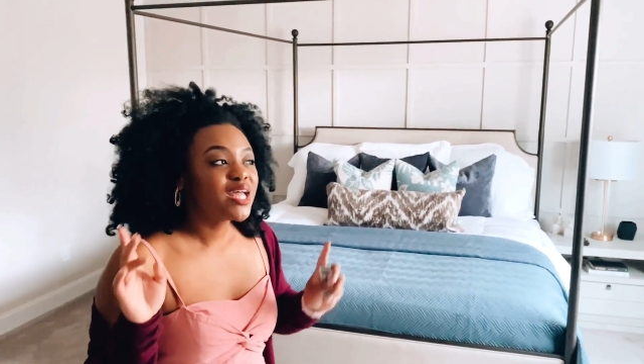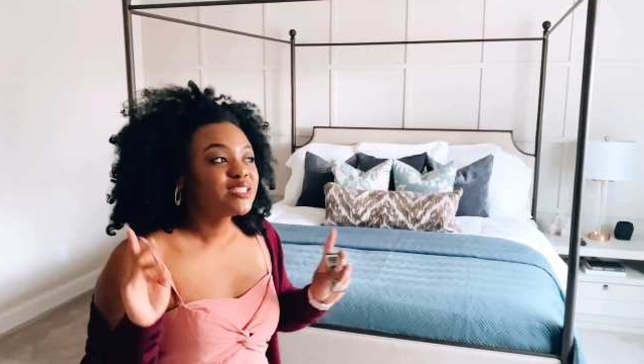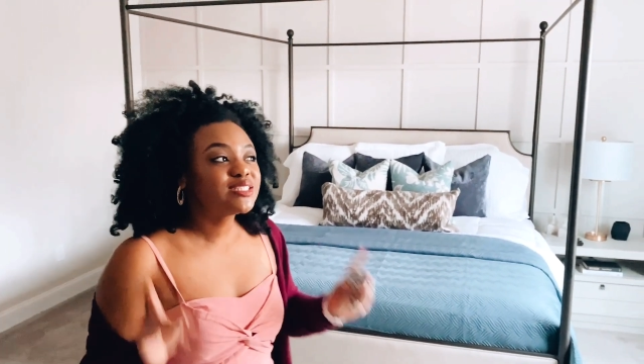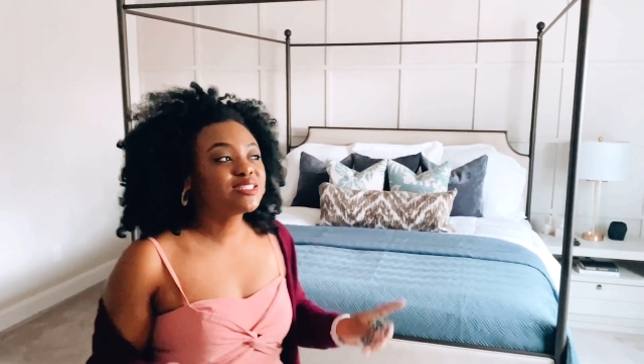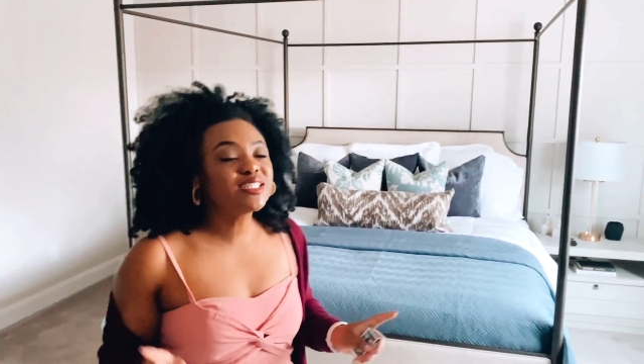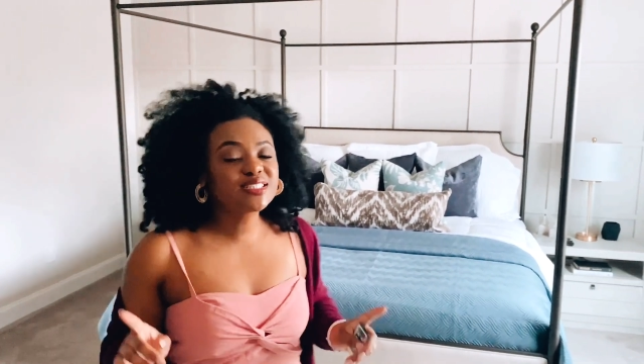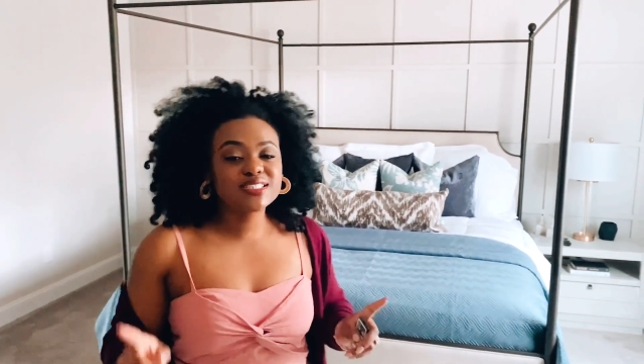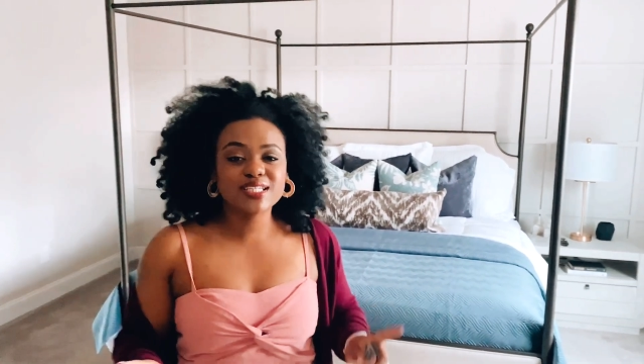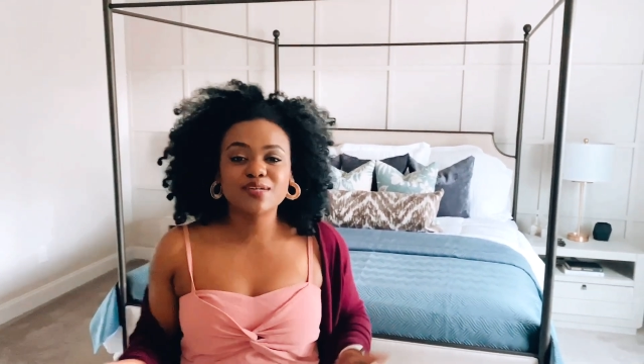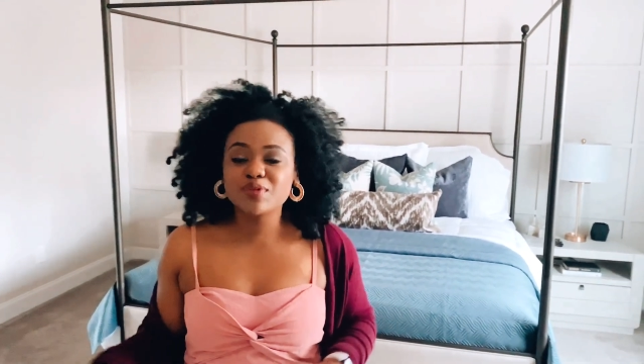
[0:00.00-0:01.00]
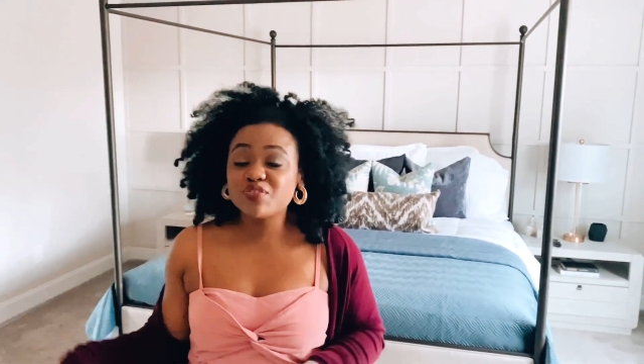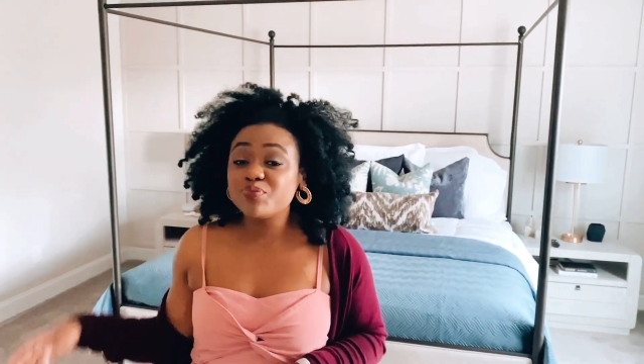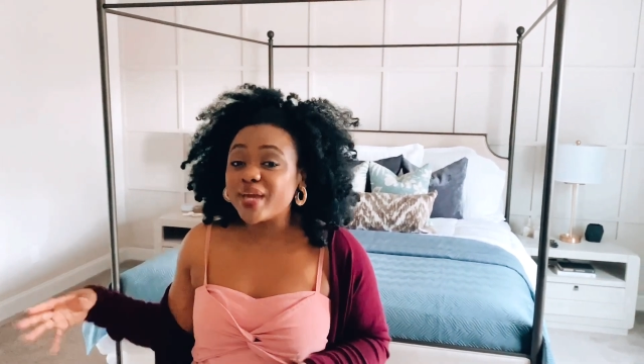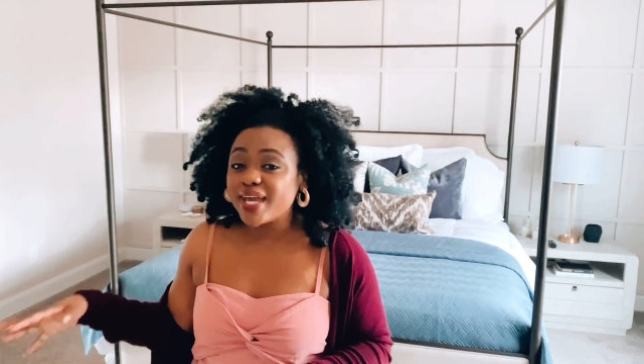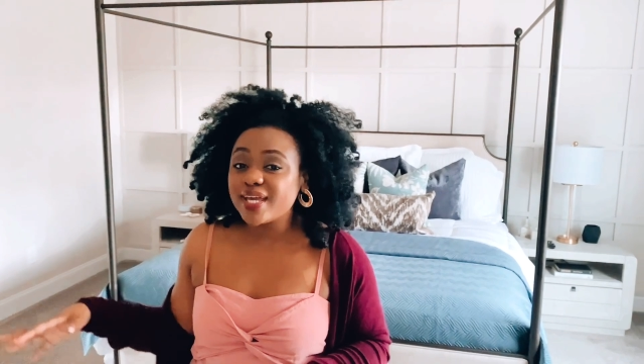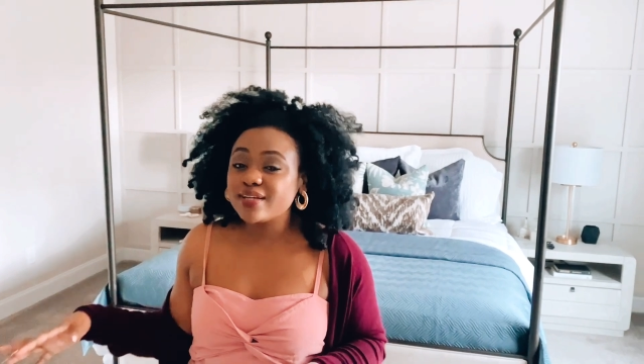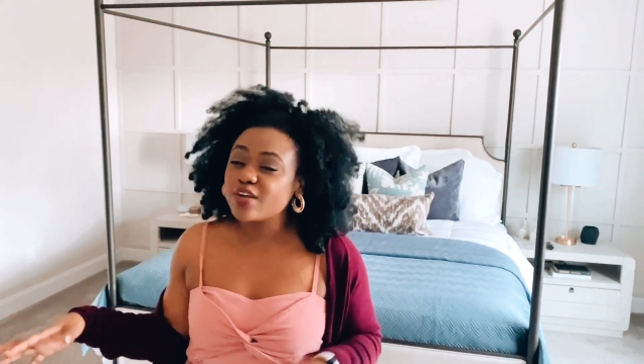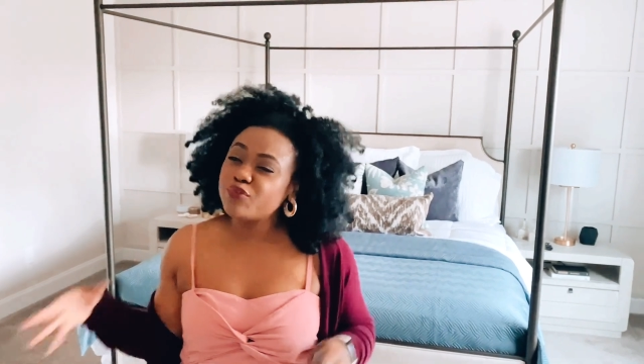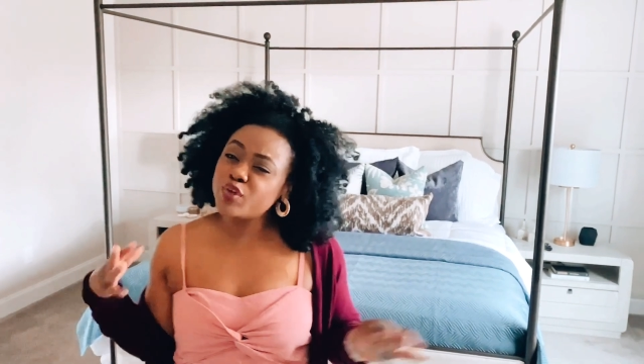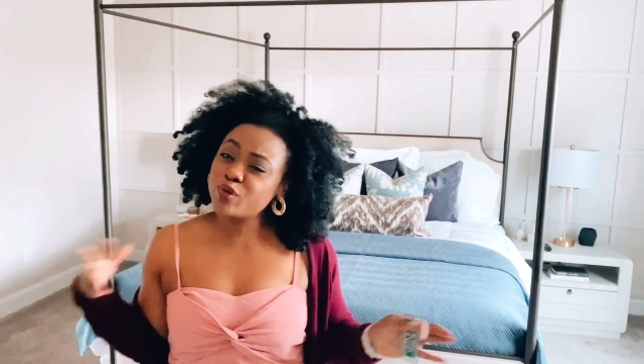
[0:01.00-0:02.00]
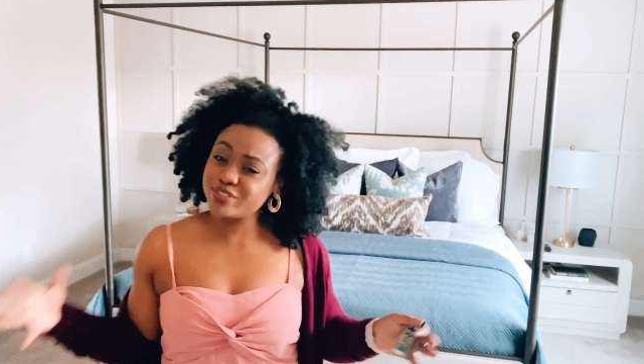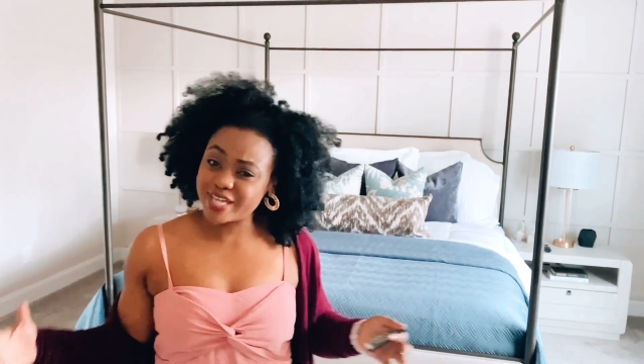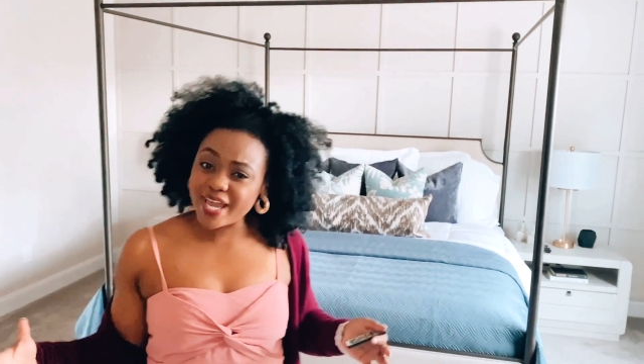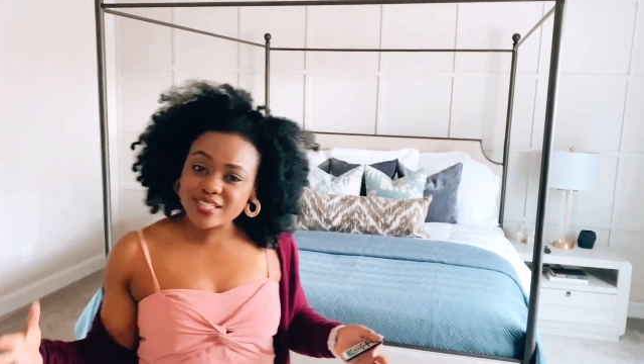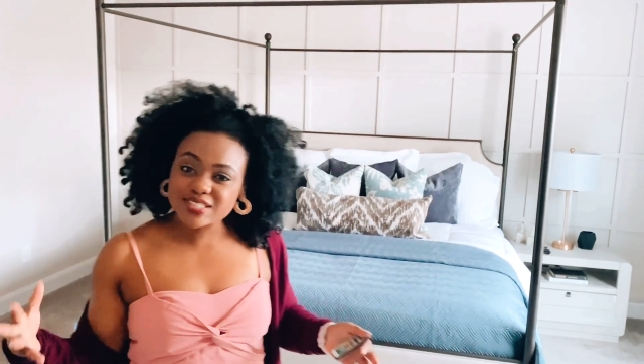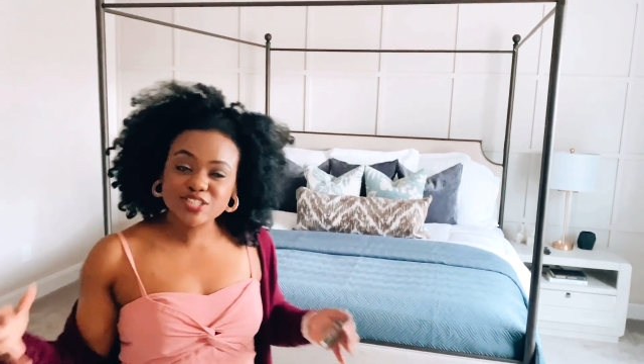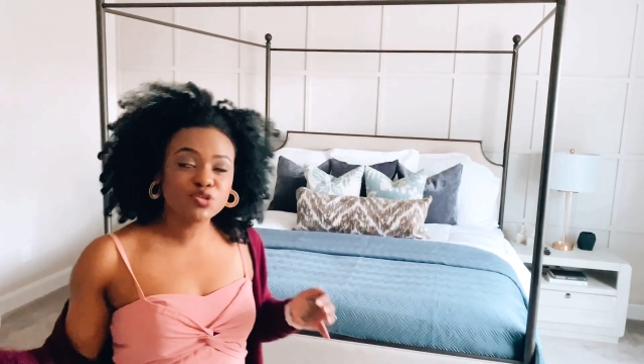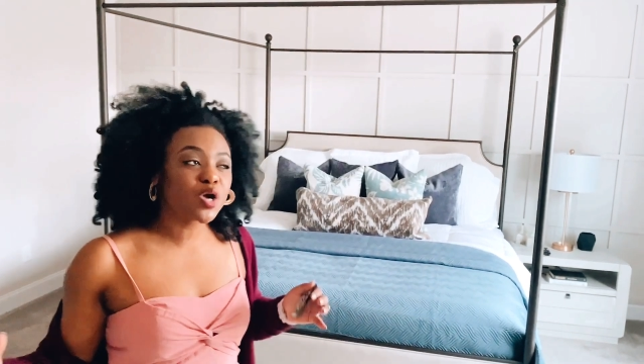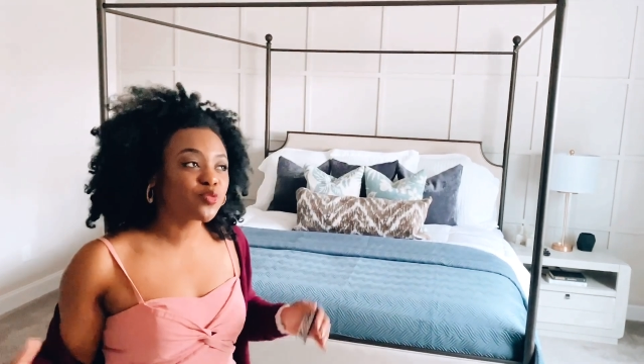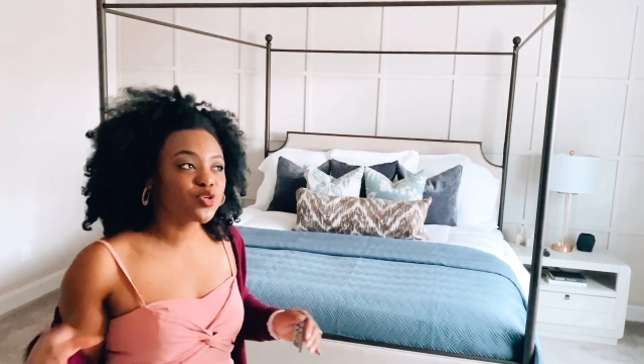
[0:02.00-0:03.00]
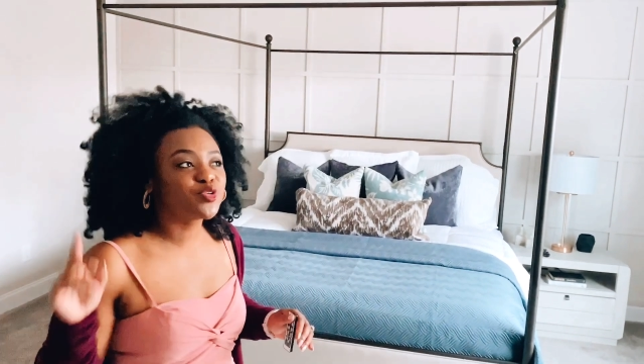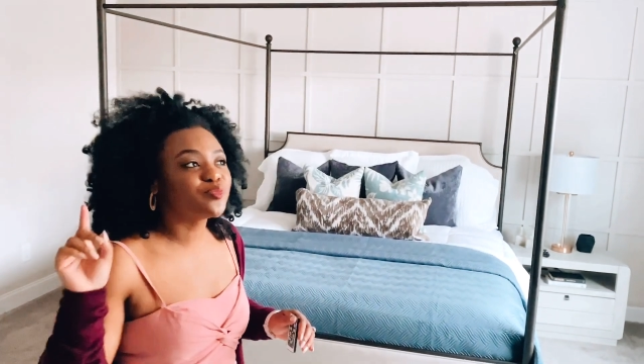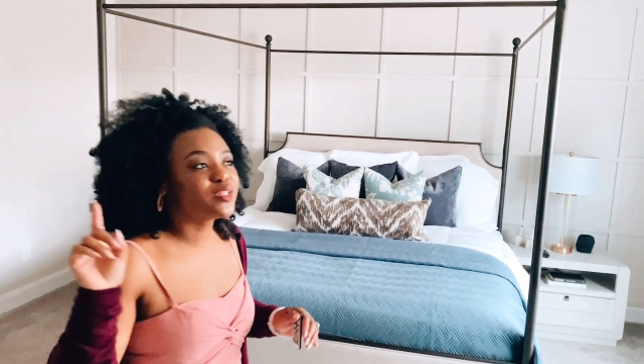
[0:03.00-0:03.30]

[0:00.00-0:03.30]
Since then, we've made a few changes to our room.